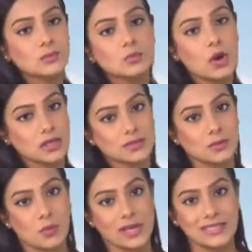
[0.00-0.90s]
and works
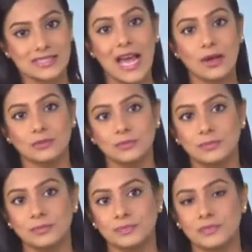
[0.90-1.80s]
its way down.
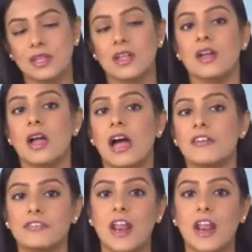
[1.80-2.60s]
A